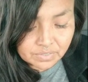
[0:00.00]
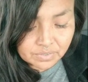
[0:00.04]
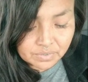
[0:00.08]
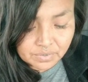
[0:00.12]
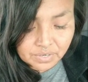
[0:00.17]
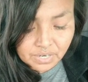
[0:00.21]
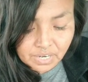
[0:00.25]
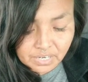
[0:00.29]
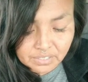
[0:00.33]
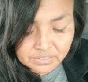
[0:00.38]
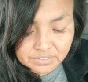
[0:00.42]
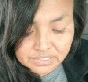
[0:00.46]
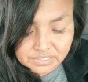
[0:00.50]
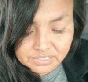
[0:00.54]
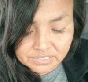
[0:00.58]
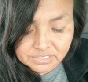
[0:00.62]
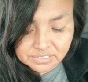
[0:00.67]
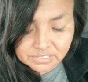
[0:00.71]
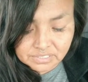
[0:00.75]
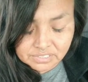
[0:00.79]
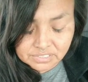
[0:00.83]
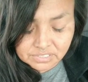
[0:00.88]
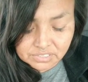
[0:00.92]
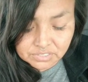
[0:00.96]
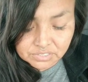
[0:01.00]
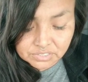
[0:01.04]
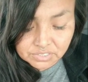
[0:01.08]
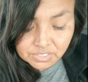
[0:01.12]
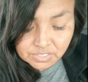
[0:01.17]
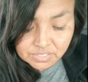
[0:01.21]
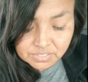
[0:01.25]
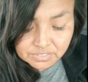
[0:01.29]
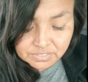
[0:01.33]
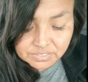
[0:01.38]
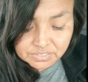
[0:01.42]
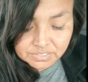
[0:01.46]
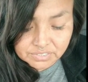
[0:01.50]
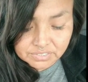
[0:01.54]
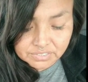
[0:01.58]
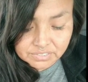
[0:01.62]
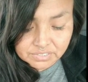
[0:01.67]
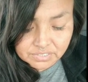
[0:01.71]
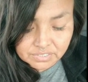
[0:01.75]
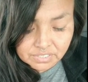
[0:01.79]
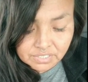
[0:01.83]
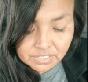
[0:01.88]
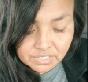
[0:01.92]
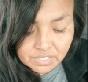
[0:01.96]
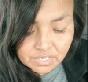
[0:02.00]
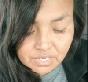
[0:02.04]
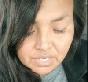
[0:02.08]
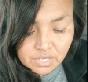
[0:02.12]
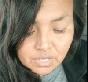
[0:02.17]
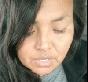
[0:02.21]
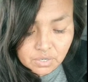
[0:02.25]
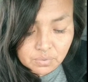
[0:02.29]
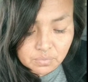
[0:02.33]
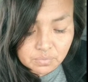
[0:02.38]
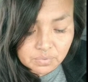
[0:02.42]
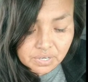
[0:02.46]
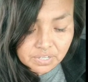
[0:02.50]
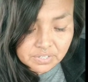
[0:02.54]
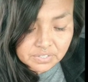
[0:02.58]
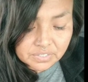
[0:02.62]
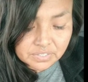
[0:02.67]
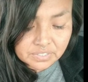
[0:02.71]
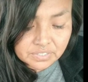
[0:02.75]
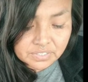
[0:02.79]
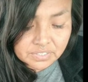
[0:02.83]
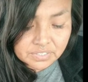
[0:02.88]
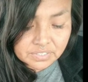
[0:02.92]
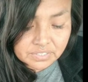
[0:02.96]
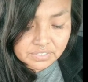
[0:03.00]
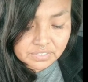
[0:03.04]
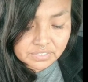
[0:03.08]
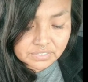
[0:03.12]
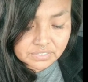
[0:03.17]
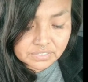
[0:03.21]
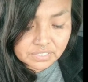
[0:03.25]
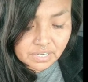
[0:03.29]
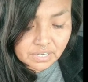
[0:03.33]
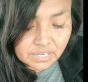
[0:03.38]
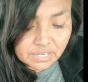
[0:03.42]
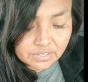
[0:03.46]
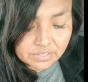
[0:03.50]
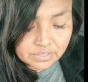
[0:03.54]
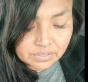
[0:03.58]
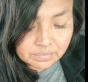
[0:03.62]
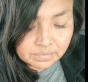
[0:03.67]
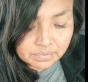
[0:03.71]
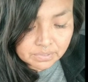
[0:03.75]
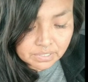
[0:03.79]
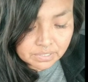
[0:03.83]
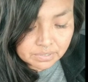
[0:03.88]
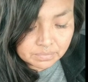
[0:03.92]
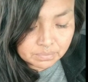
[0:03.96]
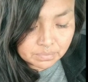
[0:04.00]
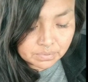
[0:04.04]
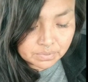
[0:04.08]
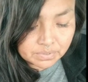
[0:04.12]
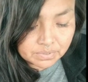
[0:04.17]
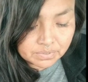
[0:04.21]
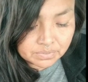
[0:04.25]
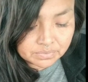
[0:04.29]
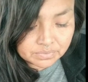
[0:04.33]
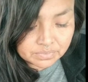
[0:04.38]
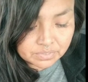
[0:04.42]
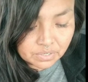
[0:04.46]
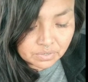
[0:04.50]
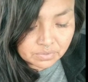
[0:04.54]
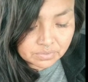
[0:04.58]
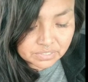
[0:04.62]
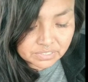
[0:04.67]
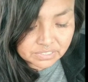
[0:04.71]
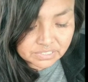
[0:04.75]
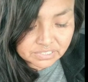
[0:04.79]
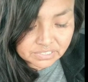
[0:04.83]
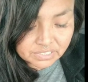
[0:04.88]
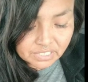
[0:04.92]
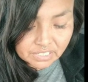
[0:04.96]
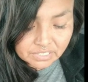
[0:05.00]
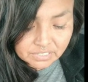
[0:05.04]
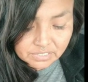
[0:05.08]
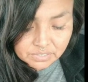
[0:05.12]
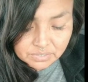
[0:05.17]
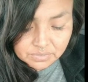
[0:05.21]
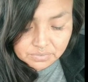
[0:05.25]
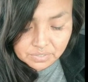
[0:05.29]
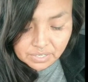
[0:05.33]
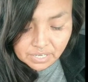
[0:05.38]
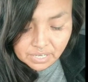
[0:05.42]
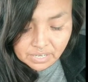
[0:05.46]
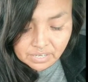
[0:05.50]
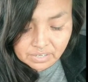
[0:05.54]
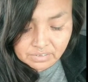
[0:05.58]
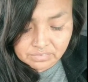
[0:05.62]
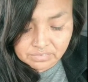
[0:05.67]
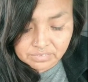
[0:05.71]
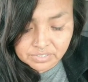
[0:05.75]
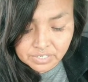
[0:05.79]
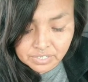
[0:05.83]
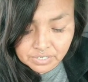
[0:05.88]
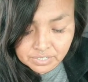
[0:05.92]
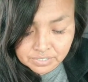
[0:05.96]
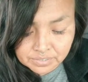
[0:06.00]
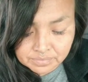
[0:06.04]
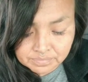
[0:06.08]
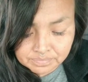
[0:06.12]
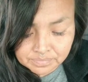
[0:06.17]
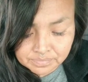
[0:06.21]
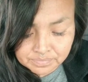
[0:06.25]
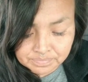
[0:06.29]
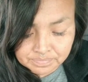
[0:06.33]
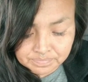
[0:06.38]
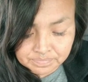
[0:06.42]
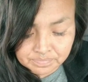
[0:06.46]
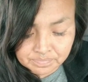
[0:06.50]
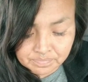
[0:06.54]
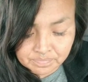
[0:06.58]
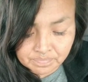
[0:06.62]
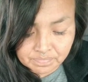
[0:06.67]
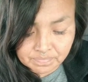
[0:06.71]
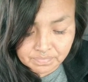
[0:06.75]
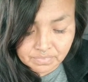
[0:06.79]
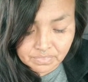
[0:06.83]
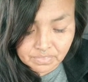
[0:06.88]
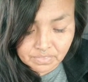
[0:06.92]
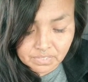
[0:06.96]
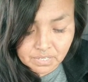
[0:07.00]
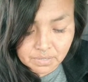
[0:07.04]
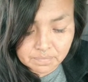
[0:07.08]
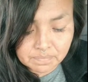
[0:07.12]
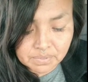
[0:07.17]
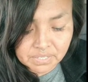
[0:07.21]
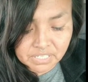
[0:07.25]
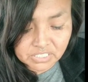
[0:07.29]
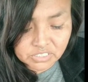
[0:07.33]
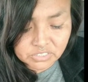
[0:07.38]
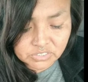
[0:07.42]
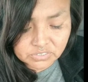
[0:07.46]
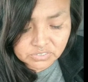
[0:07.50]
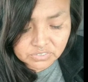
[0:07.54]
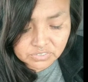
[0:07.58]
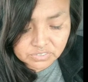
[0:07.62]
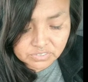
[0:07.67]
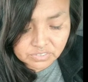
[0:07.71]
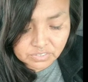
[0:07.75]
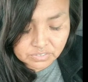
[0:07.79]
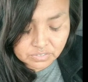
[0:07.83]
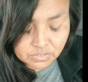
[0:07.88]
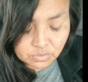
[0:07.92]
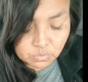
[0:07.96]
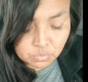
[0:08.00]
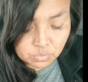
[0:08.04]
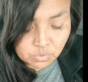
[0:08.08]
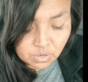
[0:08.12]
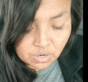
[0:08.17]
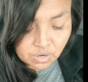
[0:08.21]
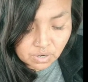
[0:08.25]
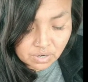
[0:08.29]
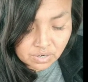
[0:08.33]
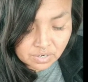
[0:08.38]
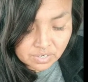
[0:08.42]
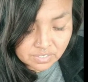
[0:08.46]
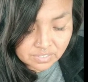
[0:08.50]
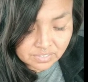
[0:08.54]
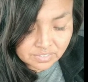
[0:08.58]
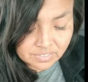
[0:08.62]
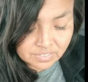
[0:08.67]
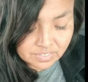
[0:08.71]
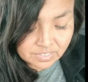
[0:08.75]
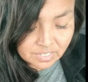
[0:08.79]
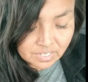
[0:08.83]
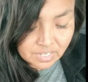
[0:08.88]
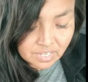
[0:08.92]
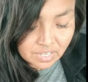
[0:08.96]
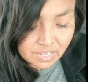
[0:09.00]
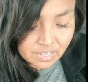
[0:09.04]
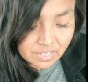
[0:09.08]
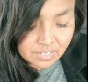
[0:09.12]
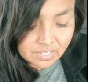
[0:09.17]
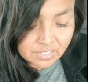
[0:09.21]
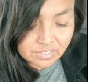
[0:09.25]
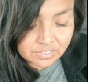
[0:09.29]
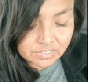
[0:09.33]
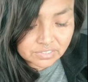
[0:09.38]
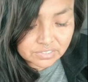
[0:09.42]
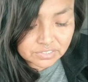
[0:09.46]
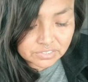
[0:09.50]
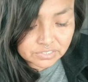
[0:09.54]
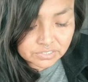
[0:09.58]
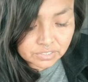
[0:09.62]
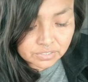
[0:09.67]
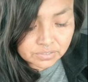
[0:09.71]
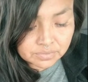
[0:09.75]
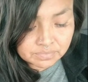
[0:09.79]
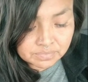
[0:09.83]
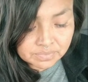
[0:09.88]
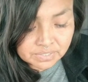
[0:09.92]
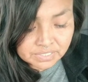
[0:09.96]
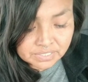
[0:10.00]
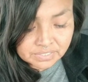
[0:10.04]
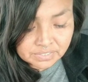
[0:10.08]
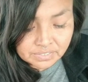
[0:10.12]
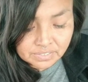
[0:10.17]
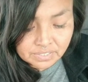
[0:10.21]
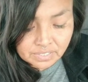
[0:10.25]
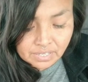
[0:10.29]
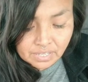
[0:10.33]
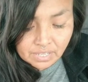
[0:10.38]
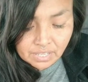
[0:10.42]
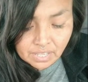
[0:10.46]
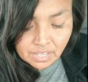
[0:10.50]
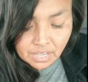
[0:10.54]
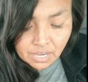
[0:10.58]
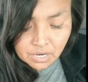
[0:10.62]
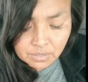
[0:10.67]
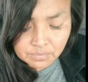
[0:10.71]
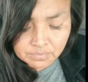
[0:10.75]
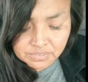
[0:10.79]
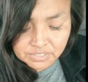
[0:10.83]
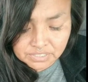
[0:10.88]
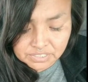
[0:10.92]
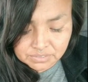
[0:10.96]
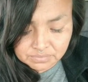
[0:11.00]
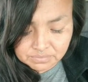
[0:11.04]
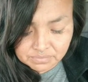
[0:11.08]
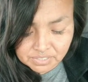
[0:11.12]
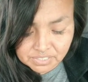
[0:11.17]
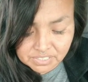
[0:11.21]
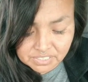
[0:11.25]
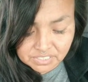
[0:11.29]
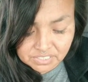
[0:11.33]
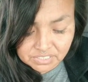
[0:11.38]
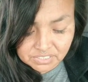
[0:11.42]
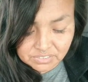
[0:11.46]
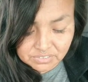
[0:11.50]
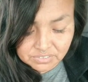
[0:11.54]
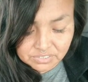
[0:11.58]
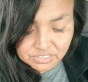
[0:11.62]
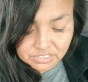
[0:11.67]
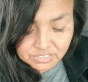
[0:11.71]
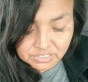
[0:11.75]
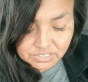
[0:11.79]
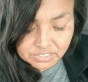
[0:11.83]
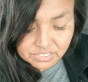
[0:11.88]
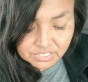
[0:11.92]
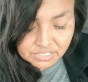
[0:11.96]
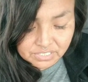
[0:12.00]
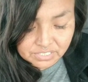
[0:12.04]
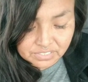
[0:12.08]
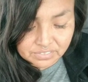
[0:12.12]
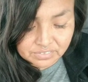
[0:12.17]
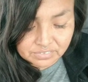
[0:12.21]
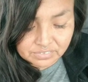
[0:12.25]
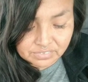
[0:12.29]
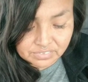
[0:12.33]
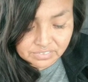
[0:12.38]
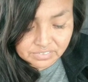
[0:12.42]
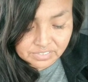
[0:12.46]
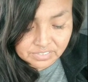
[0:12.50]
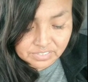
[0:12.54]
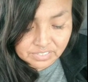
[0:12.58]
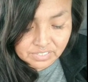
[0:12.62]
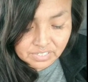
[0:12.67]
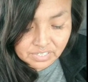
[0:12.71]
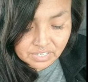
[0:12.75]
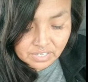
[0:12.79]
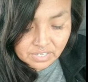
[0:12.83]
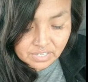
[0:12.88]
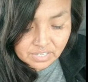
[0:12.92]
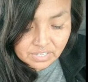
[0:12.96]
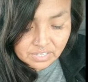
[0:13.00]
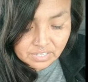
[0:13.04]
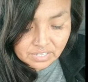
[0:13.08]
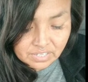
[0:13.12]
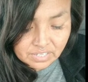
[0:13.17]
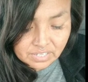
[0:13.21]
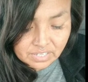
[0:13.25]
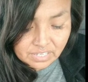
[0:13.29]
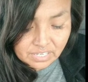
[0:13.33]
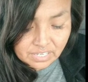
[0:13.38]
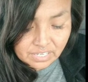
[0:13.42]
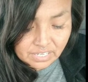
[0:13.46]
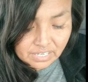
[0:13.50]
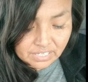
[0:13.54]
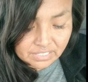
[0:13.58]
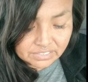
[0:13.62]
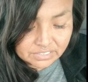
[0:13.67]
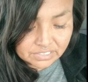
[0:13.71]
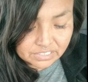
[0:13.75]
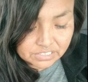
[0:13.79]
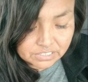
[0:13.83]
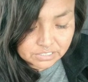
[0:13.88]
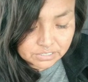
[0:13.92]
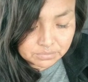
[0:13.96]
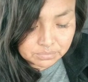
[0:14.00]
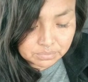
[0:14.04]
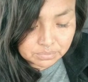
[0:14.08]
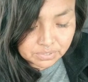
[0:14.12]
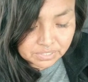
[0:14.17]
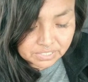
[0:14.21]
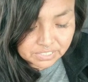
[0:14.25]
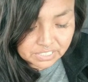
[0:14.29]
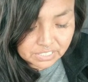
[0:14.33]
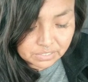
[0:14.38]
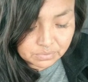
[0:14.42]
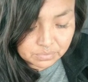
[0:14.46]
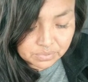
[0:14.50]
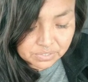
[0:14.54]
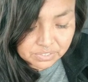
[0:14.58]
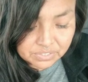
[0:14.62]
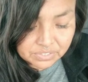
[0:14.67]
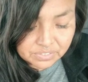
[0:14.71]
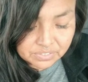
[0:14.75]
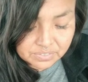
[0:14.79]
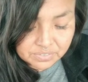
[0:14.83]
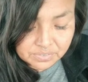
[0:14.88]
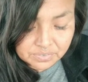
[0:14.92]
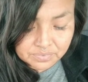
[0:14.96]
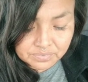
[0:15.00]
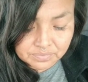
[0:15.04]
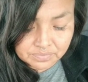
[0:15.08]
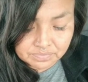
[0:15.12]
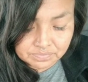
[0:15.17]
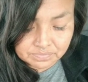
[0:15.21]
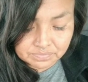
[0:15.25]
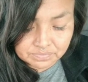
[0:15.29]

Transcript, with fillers: Who else is in the church? Whether the other people notice that you have come, the pictures on the wall, the sermon, how much money you should give, and did you bring it with you?